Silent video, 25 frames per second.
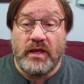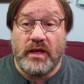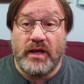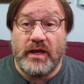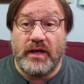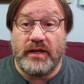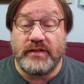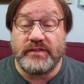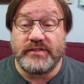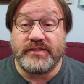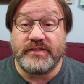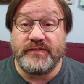I
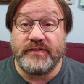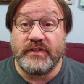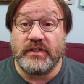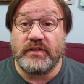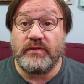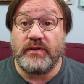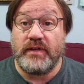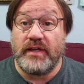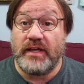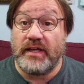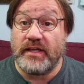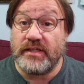had a severe
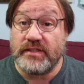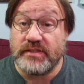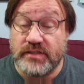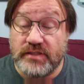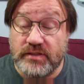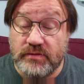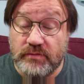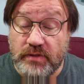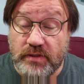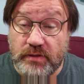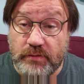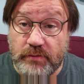reaction
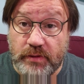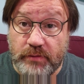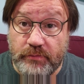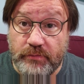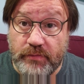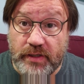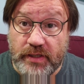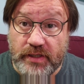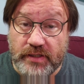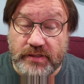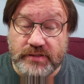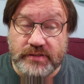to one of my
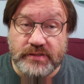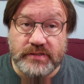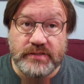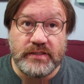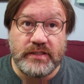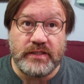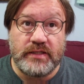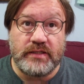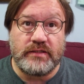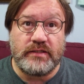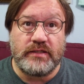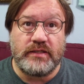meds,
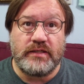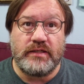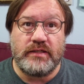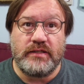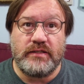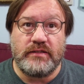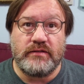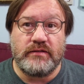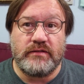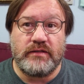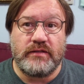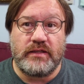and
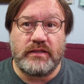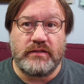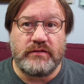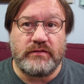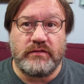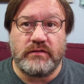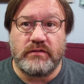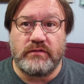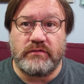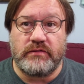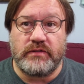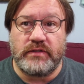it
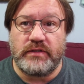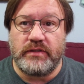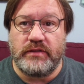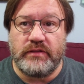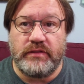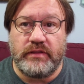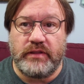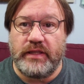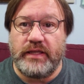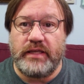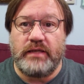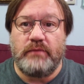literally
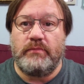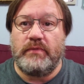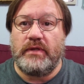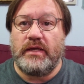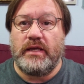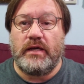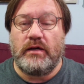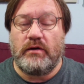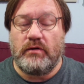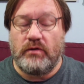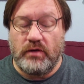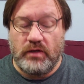laid me
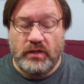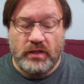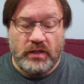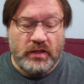out.